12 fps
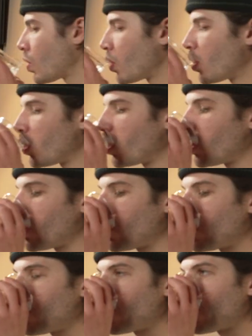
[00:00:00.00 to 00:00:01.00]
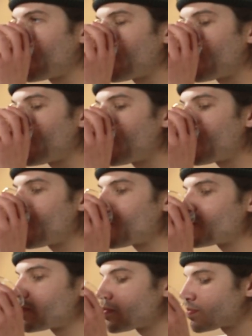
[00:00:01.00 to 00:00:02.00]
scratching the surface of the
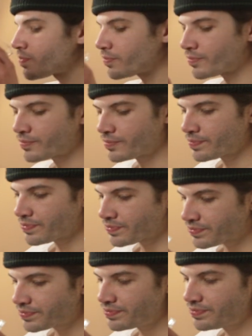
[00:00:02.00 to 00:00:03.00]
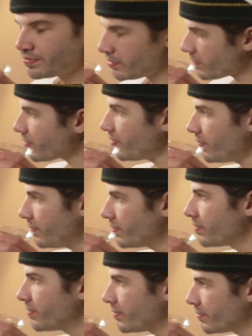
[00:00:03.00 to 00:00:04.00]
justice that needs to be done for all of
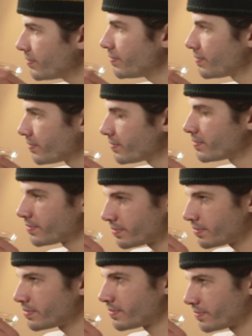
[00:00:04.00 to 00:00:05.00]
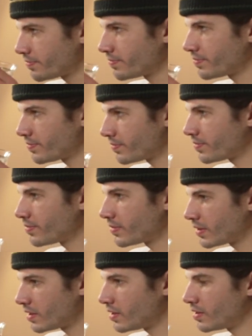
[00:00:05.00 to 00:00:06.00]
the scams and
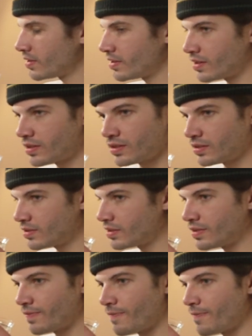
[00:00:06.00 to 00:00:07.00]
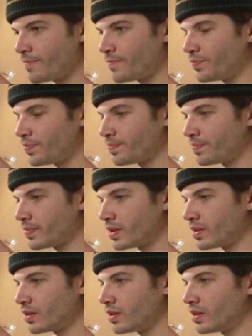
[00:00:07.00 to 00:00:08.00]
thievery that happened in the NFT
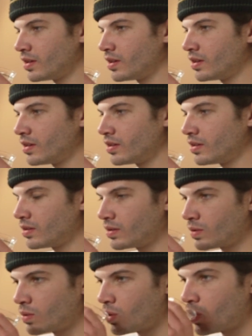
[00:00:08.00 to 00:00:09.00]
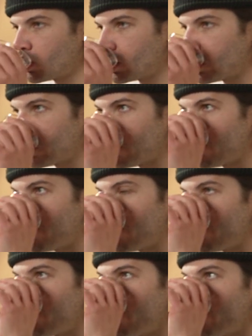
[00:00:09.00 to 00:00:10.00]
space. But yeah,
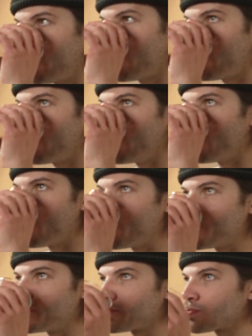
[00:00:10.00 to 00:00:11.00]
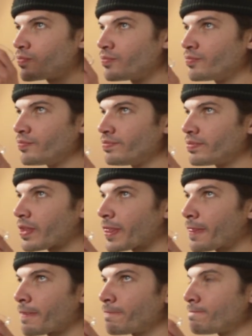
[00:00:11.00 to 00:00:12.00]
man, that has been the
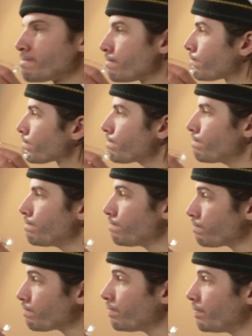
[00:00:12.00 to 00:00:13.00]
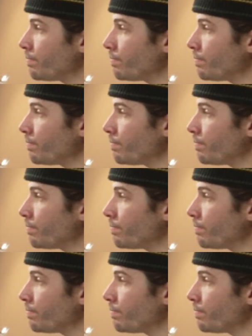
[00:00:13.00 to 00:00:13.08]
most satisfying thing of